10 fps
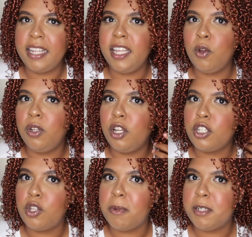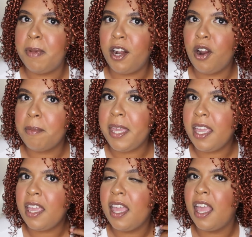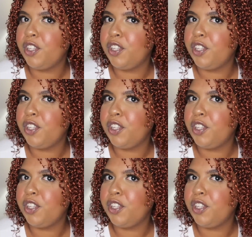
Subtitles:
I think it will look so much better on me.